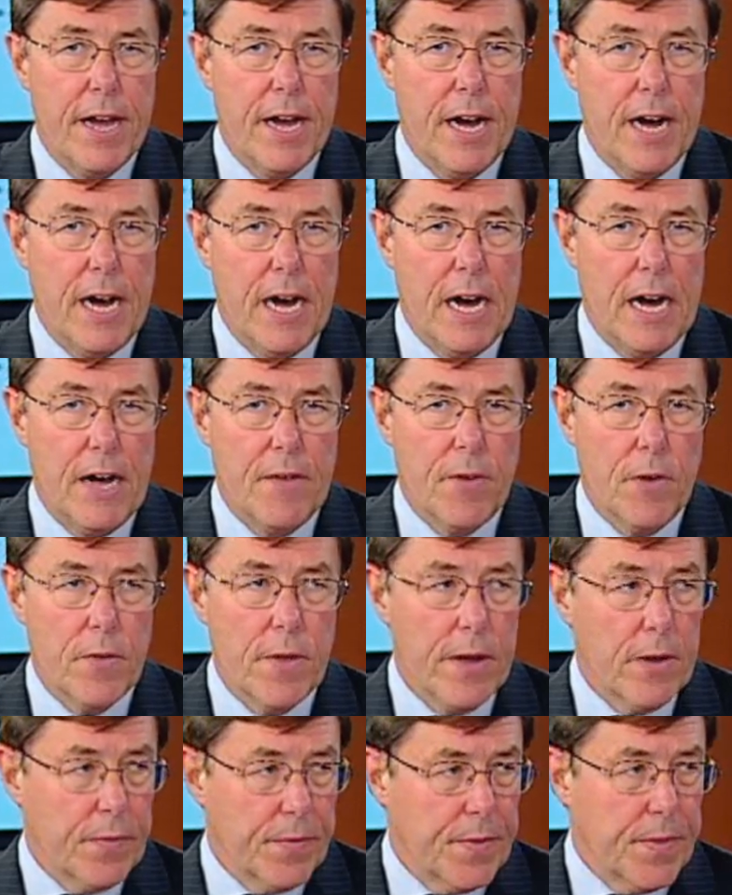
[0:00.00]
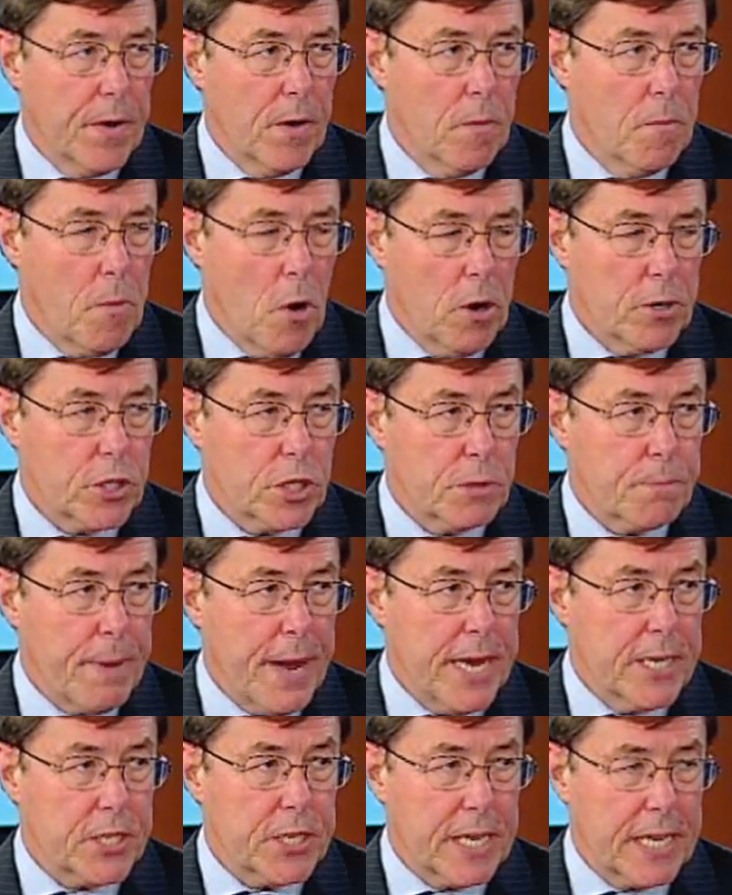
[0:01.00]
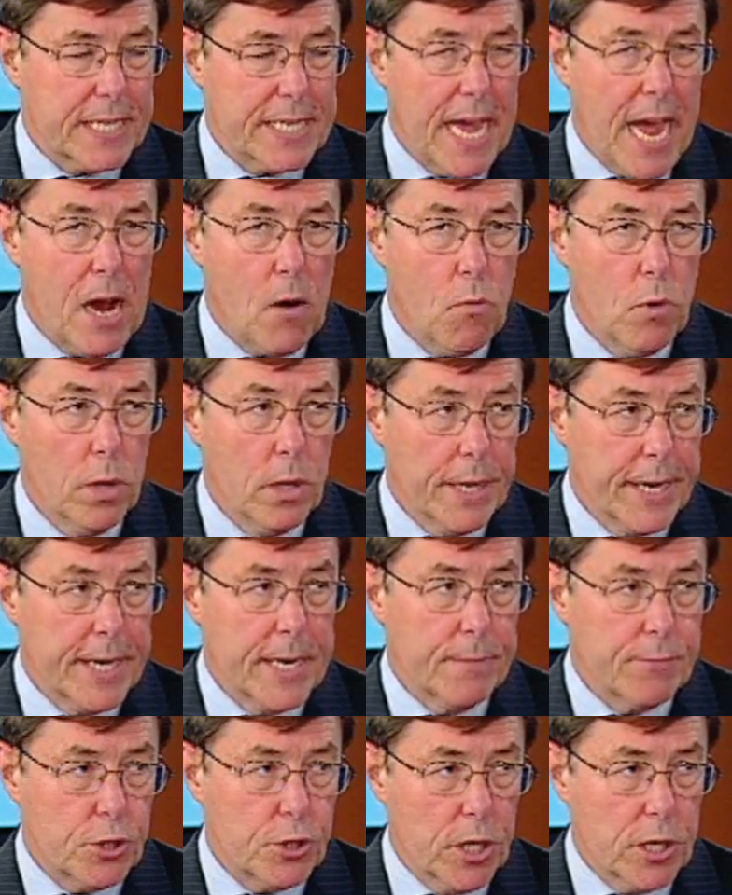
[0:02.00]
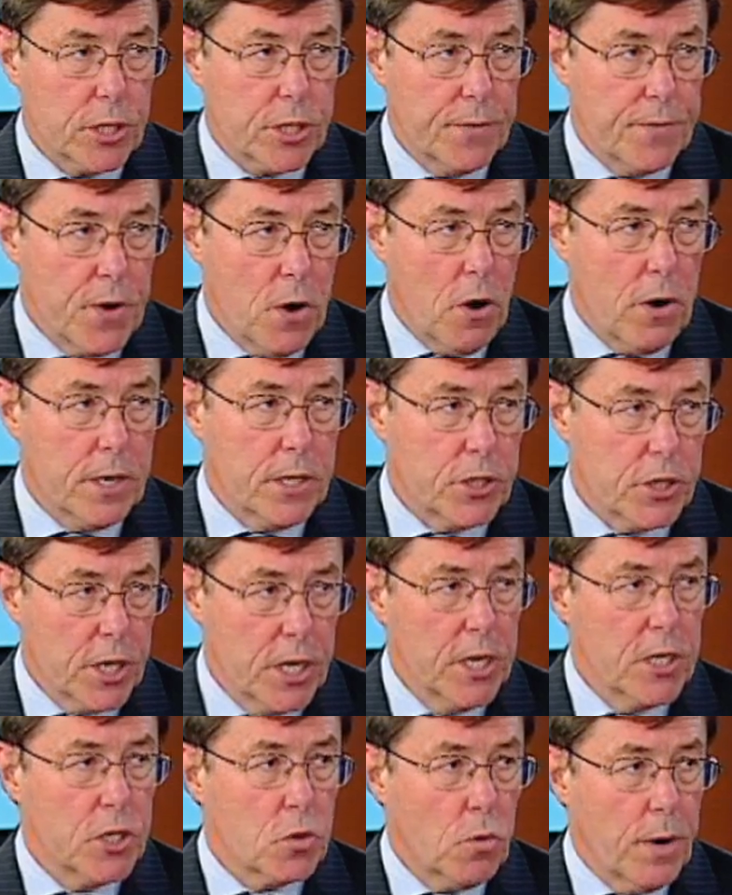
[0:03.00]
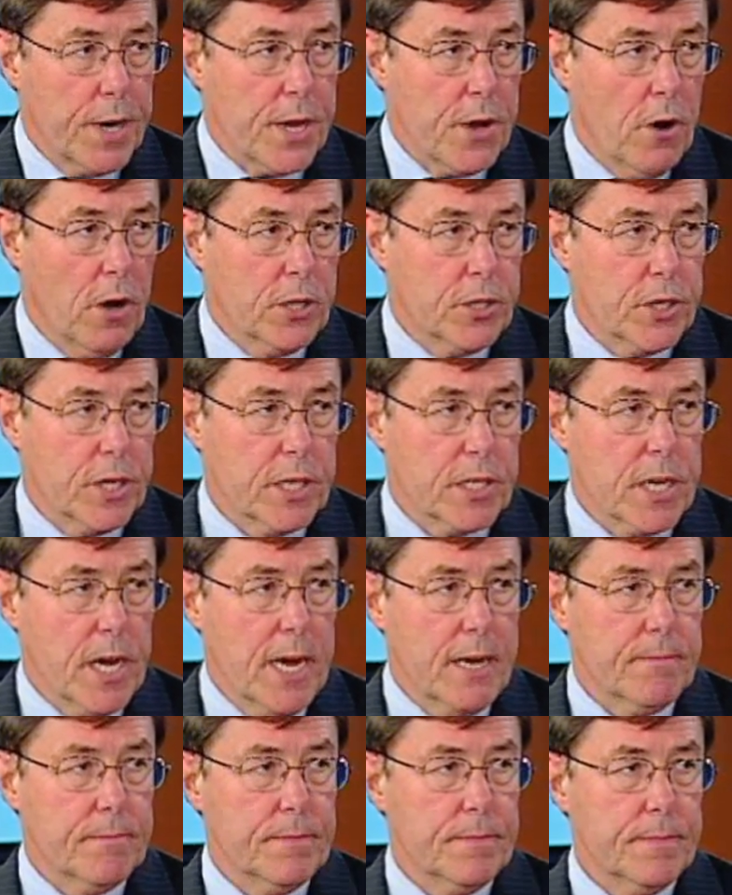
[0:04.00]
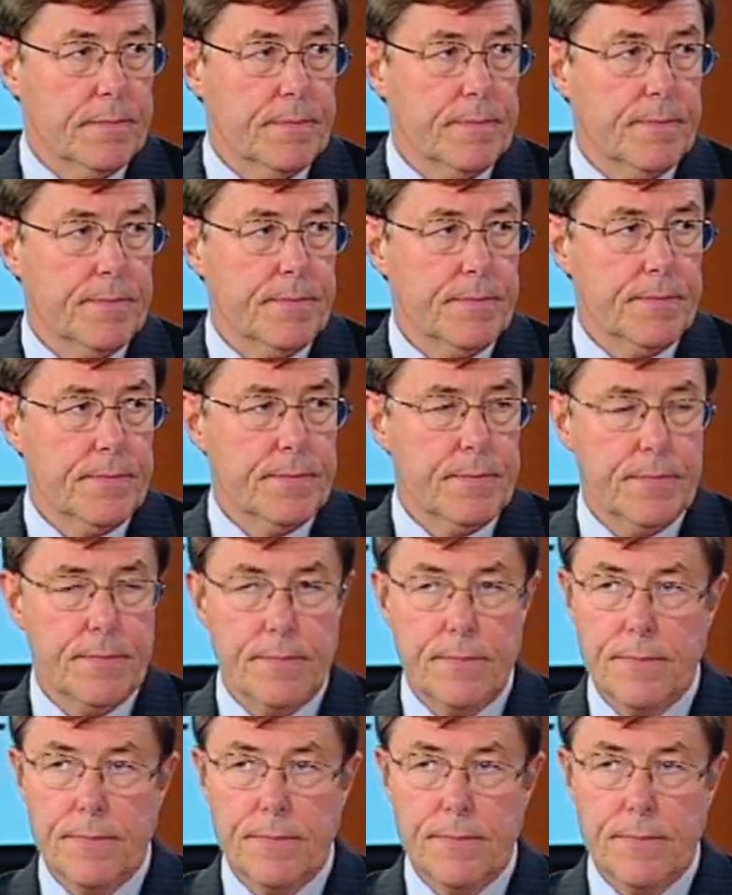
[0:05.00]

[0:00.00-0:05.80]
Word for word: Uh, though, though Martz's passing attack will eat up chunks of yardage, 20 yards at a time. Yeah, Frank Gore had over